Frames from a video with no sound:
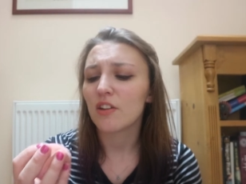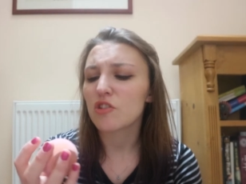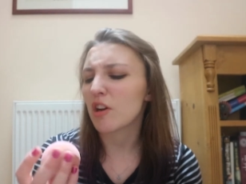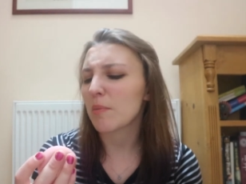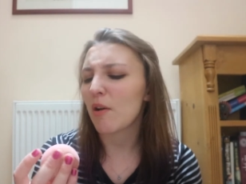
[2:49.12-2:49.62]

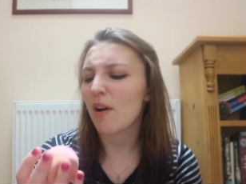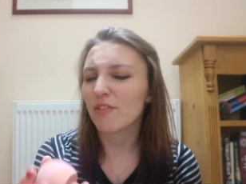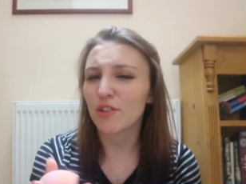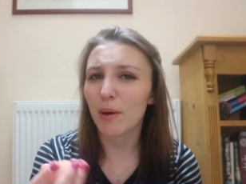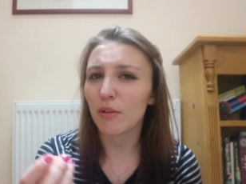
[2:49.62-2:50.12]
chuck them out
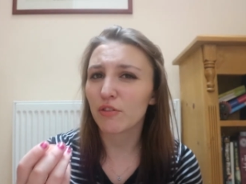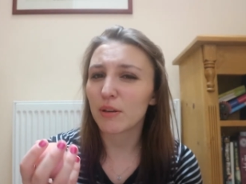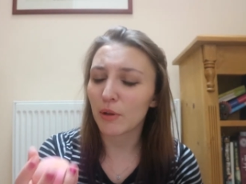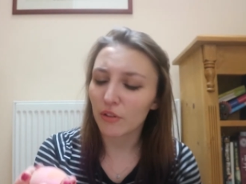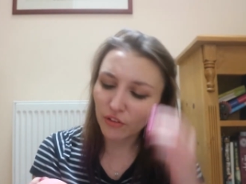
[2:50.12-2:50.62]
after about
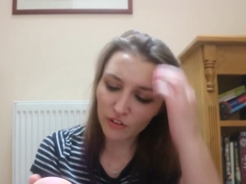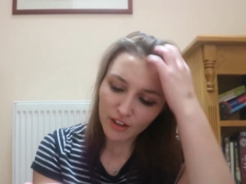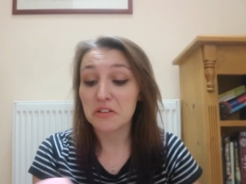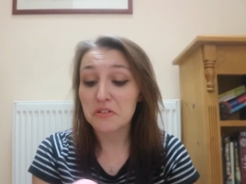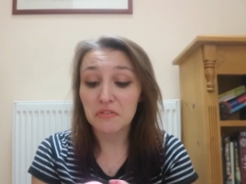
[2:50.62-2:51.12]
3 months.
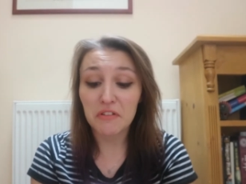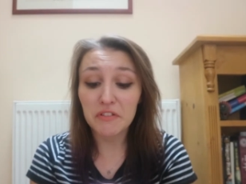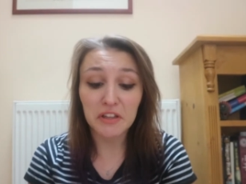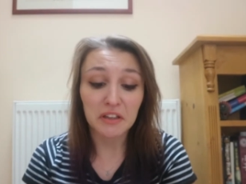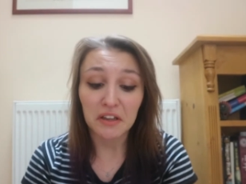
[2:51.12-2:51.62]
I use it for
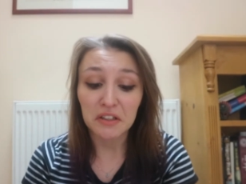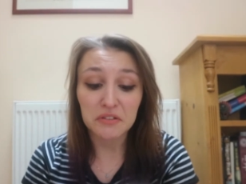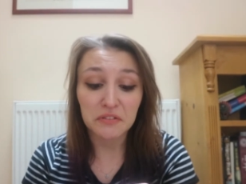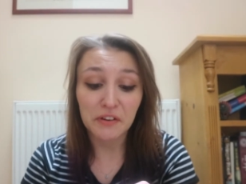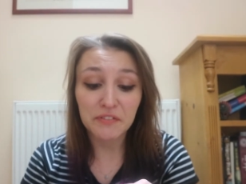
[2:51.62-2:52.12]
everything. I
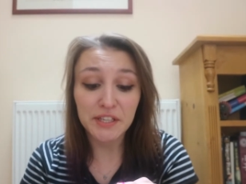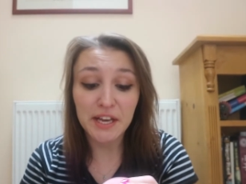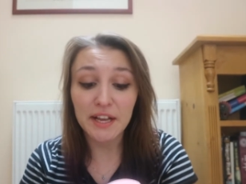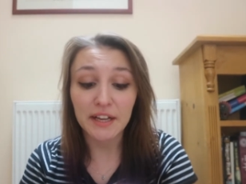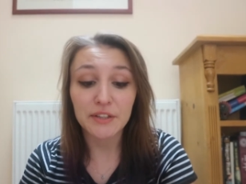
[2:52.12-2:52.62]
use it for every
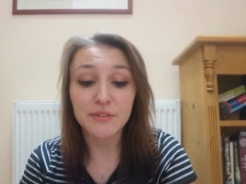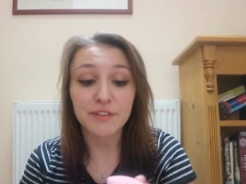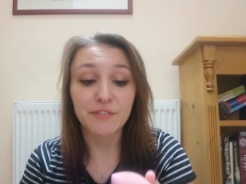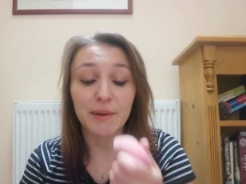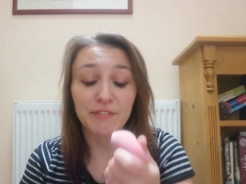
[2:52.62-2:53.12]
day. I use
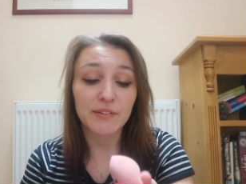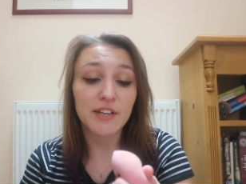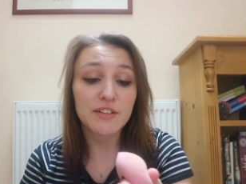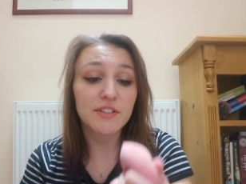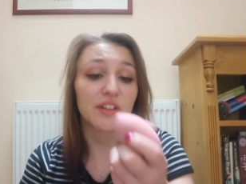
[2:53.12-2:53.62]
it for my
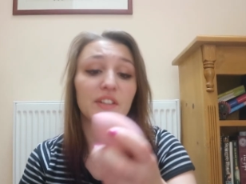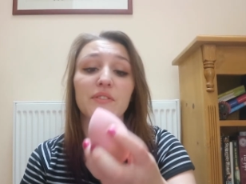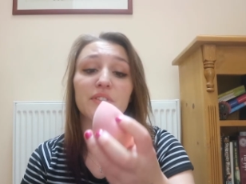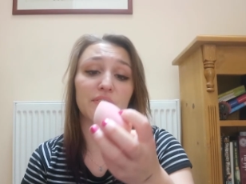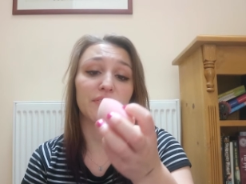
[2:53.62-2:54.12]
foundation. I
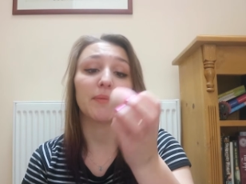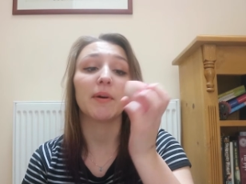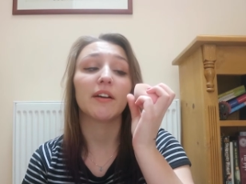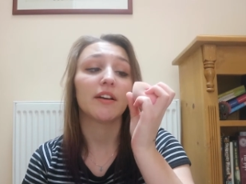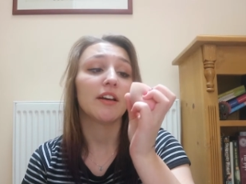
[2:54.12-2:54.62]
use it for
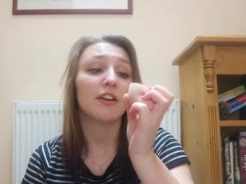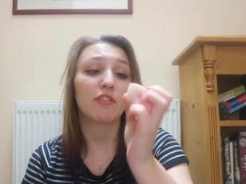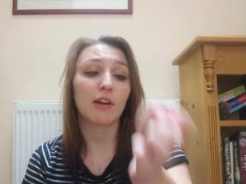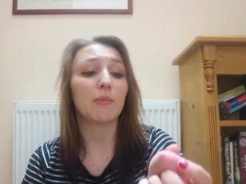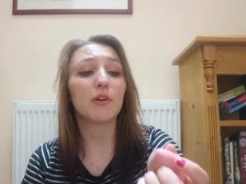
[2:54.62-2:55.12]
my
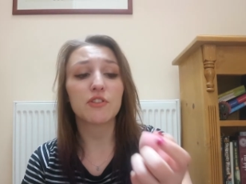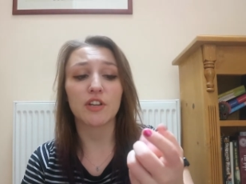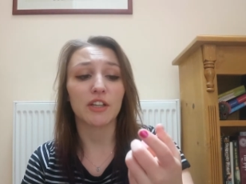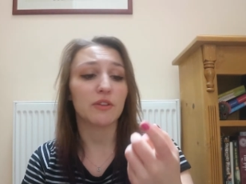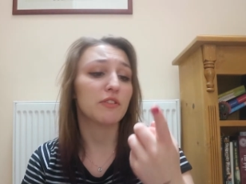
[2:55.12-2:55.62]
cream blush.
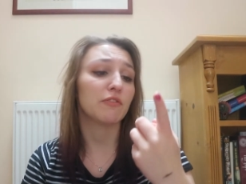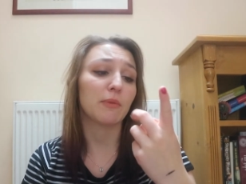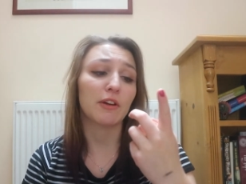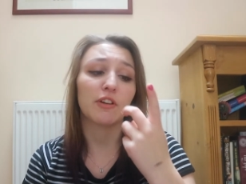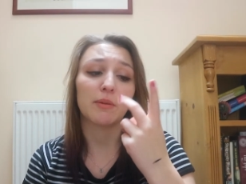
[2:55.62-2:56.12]
I use it for
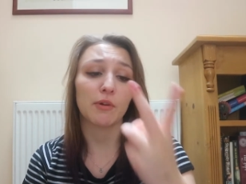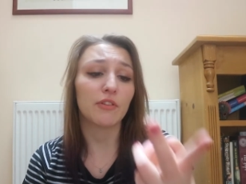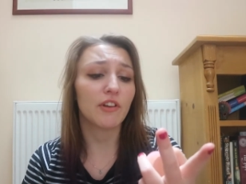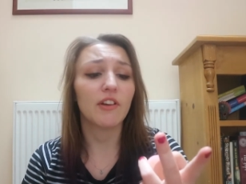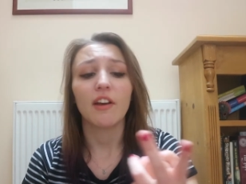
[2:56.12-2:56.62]
my cream
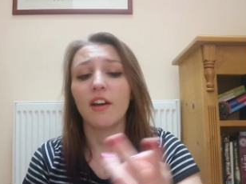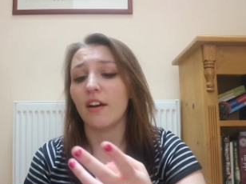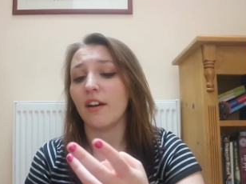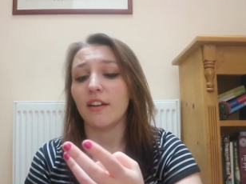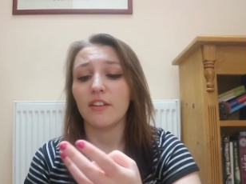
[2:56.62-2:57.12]
bronzer.
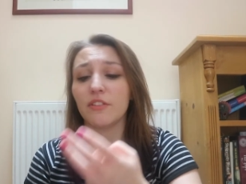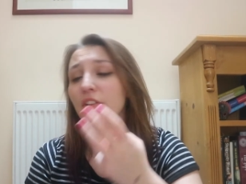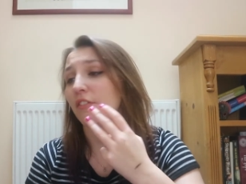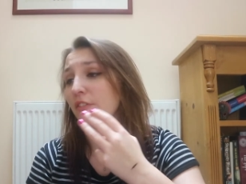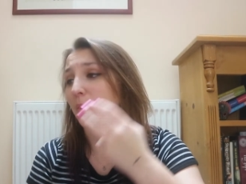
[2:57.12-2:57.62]
I use
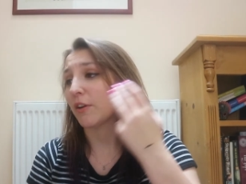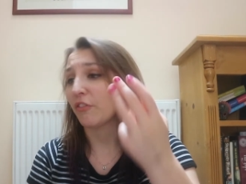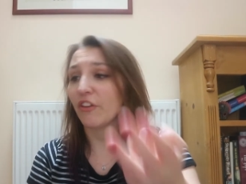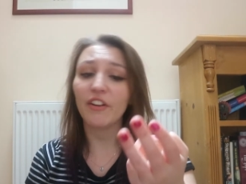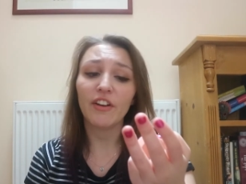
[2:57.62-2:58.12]
it for my
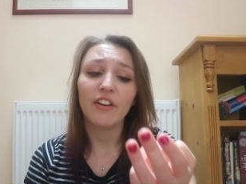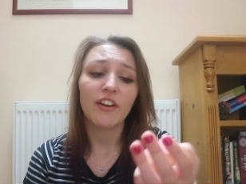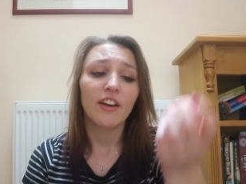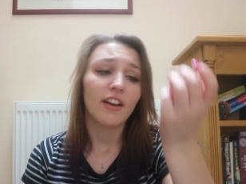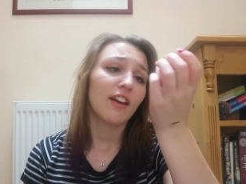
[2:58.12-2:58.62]
concealer.
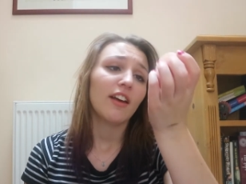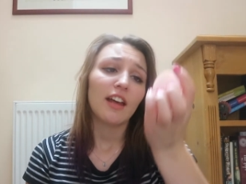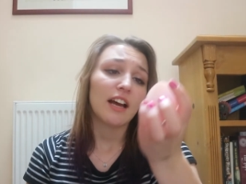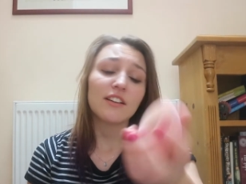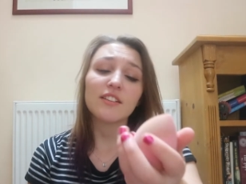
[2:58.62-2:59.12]

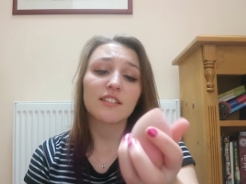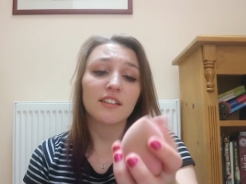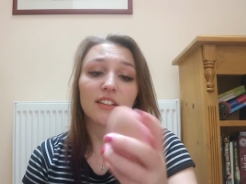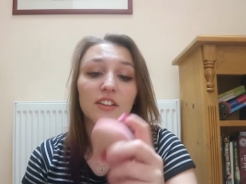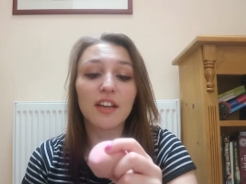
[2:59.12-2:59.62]

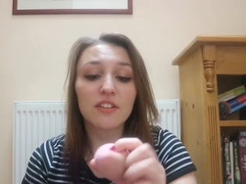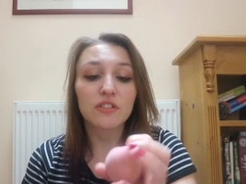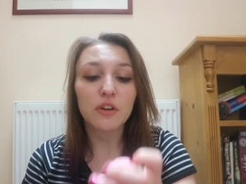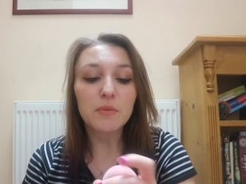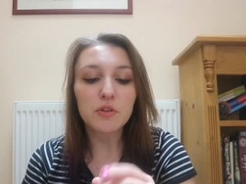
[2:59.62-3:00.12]
You get
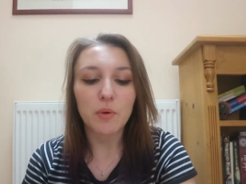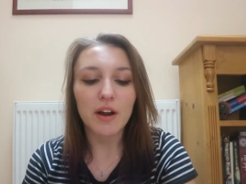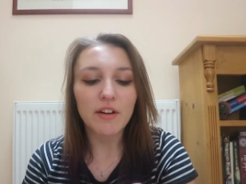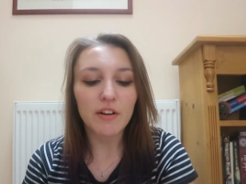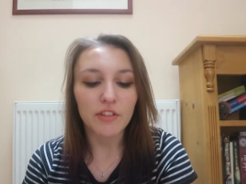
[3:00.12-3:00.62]
so much
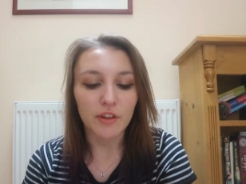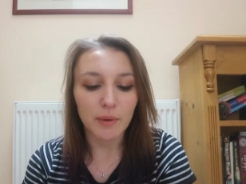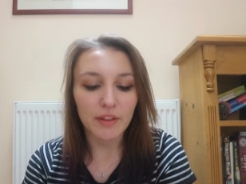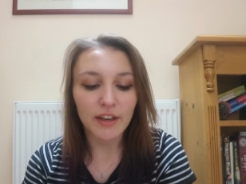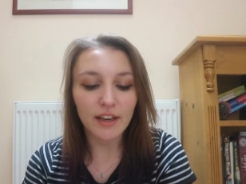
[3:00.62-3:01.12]
wear out of them,
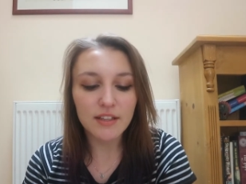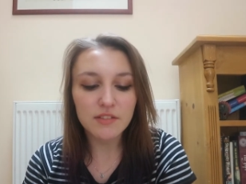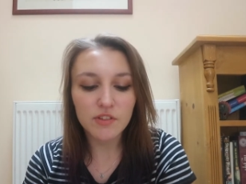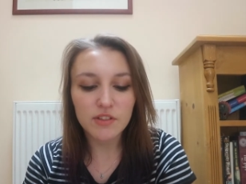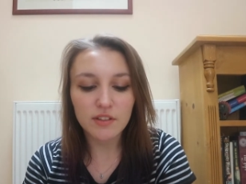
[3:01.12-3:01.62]
and they
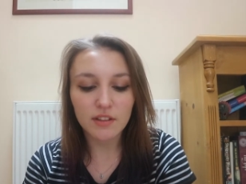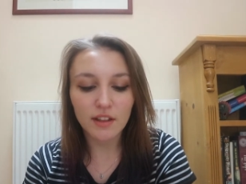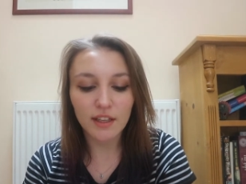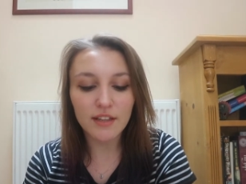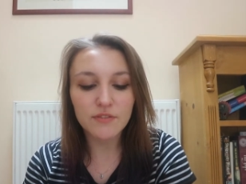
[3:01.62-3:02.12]
last
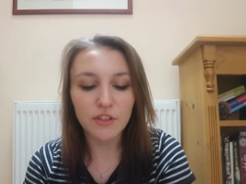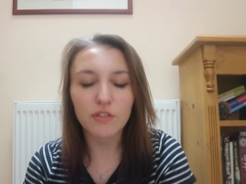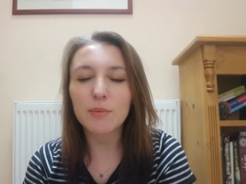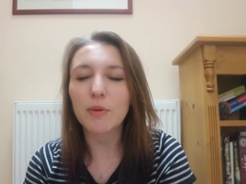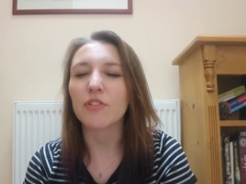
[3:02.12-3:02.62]
for
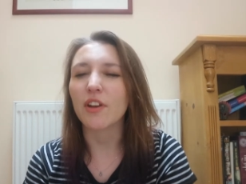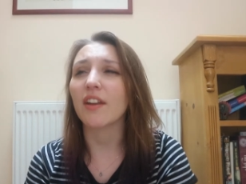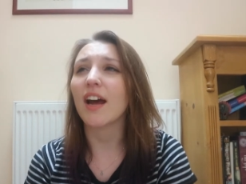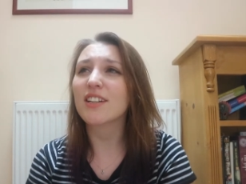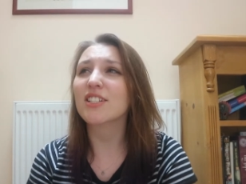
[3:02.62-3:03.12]
3 months, and
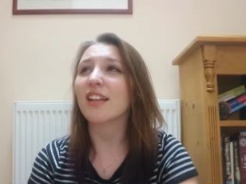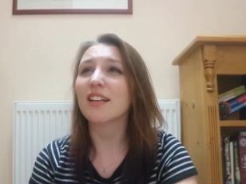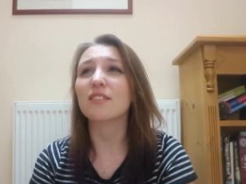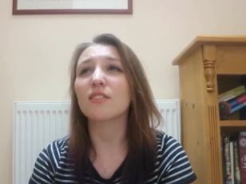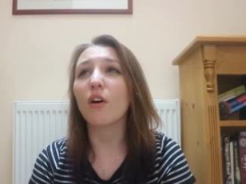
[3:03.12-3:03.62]
actually
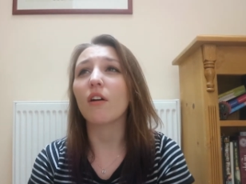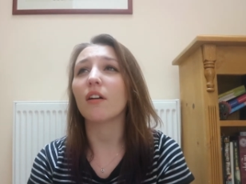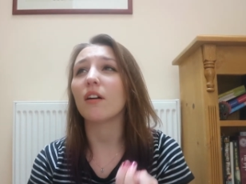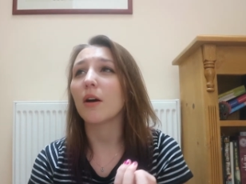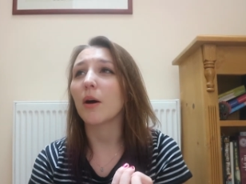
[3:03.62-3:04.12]
that's not